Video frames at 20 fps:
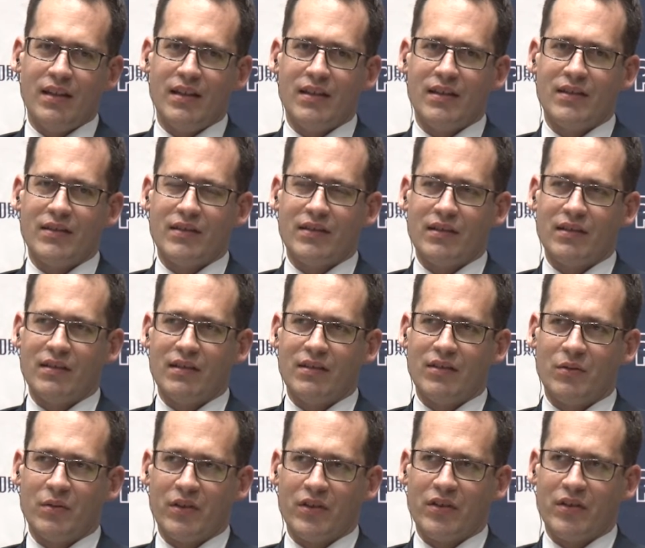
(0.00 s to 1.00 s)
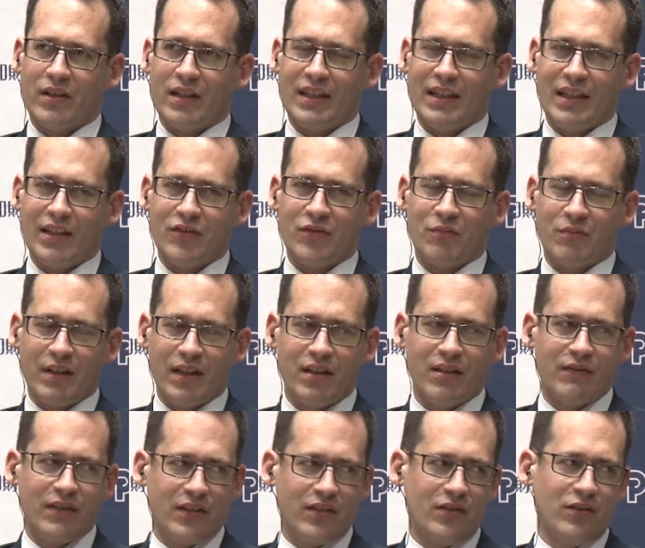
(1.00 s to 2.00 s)
is North Korea gets
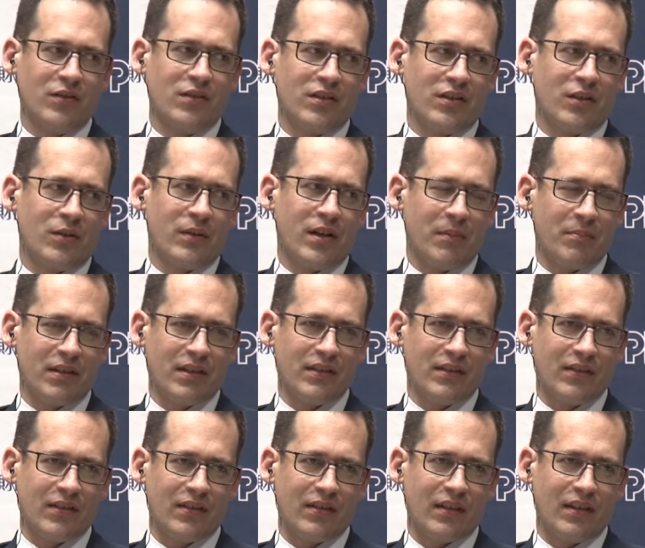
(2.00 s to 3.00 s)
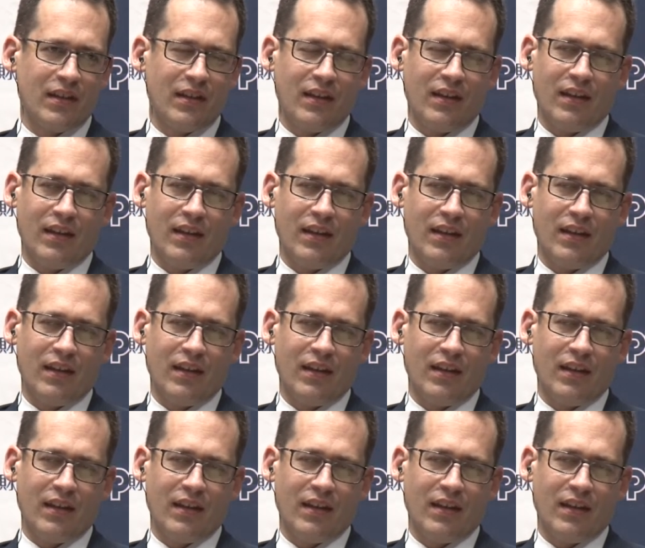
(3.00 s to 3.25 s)
rid of its nuclear weapons,